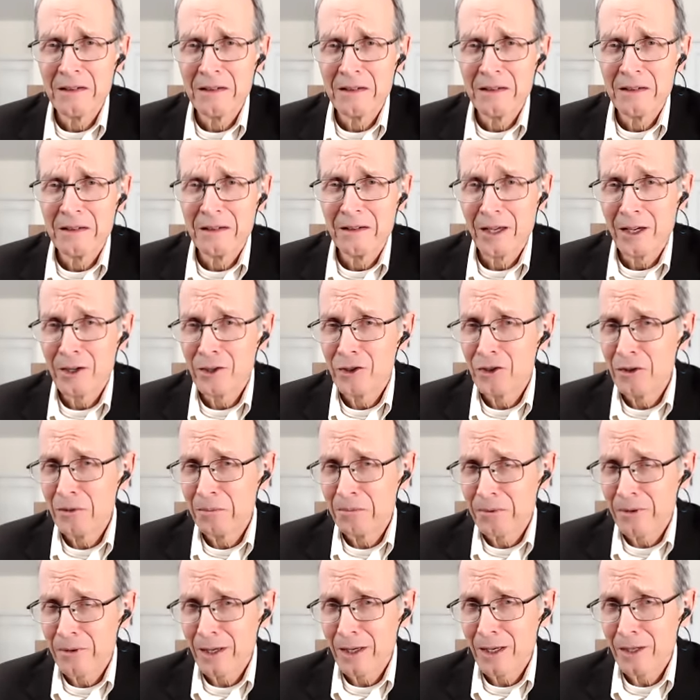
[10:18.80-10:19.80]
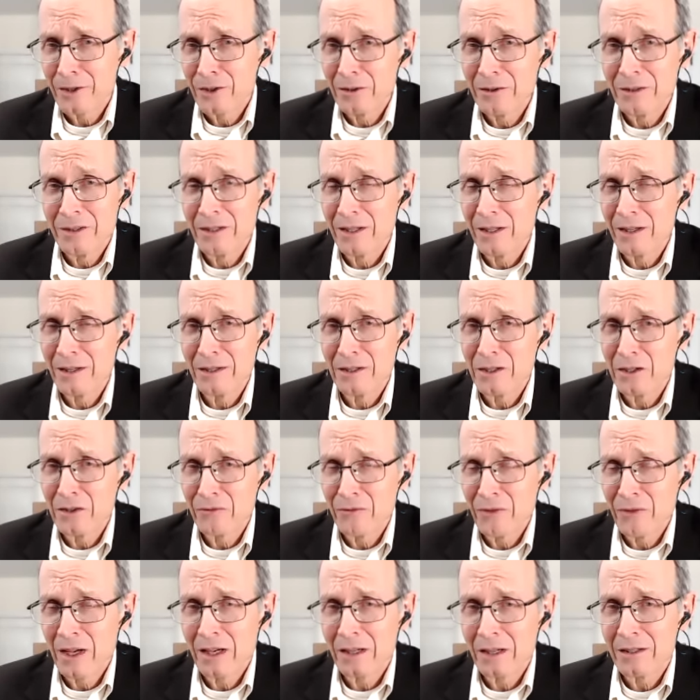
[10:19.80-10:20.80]
And as you pray, as you seek his
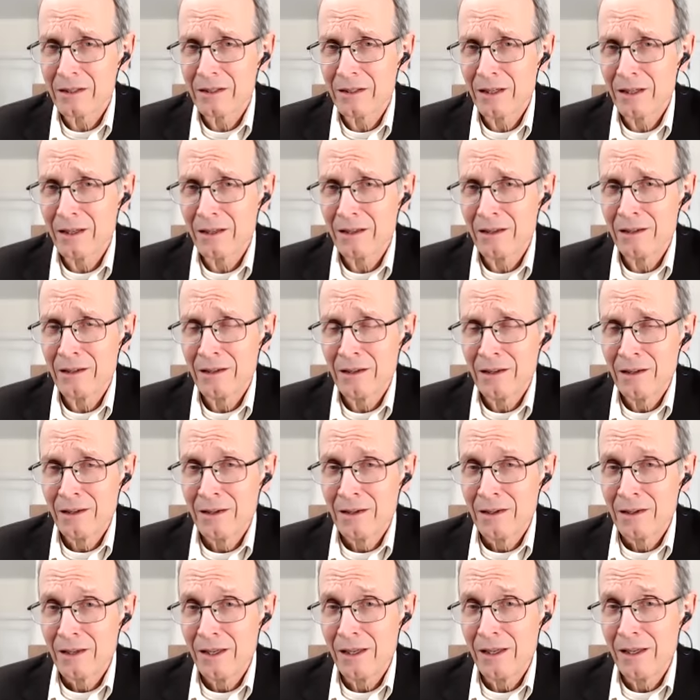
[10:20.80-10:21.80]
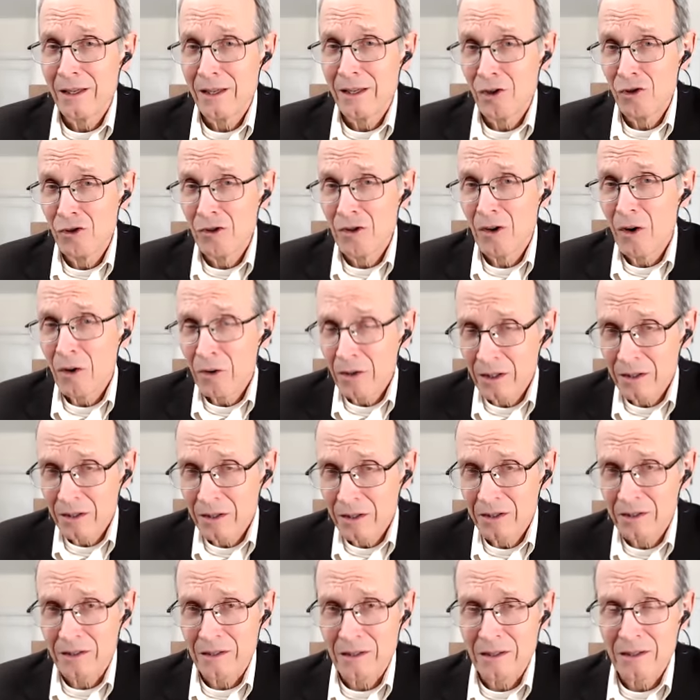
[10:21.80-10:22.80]
face, he, he, he
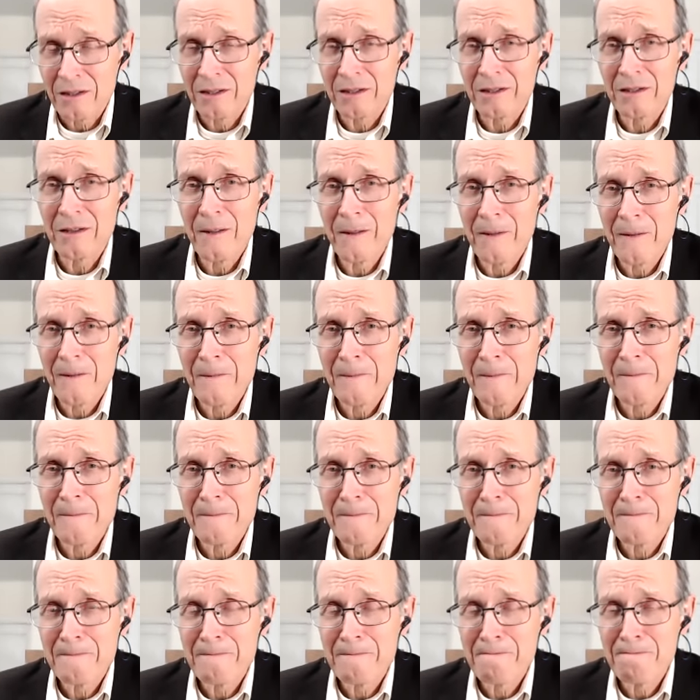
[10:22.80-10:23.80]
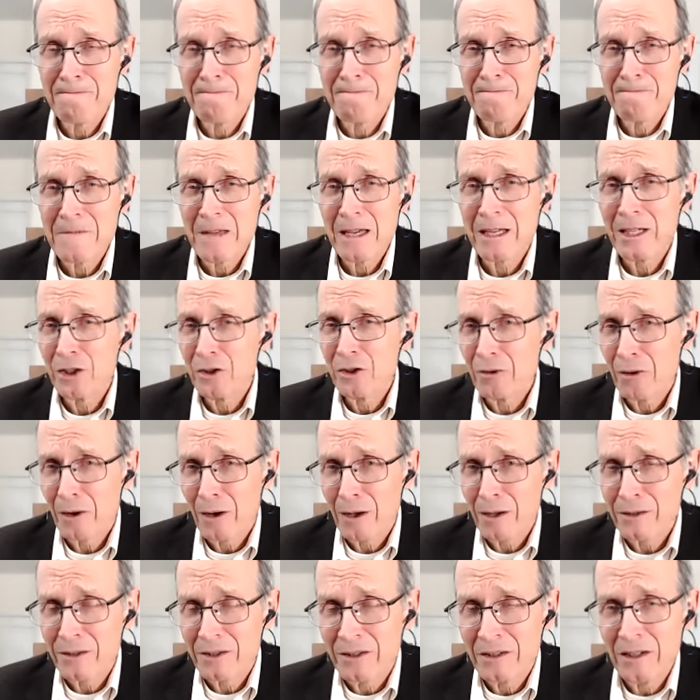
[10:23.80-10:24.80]
notices and he
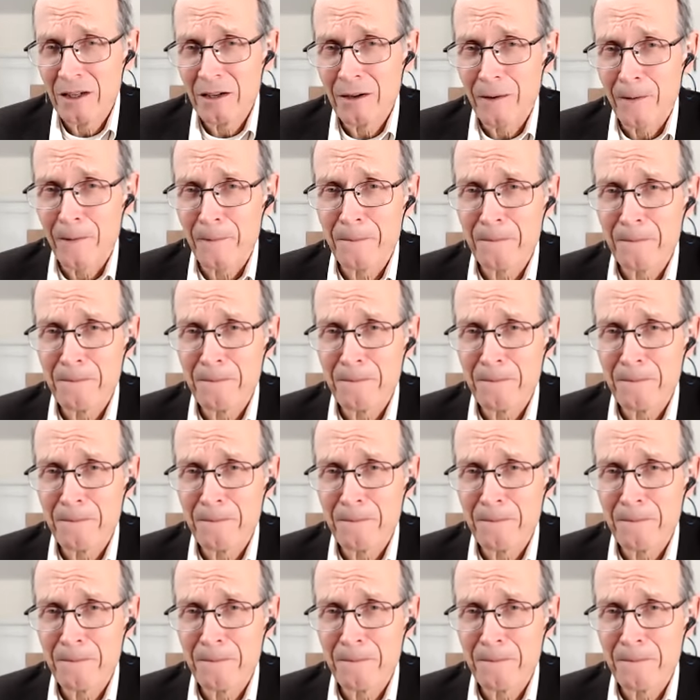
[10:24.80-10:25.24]
draws near.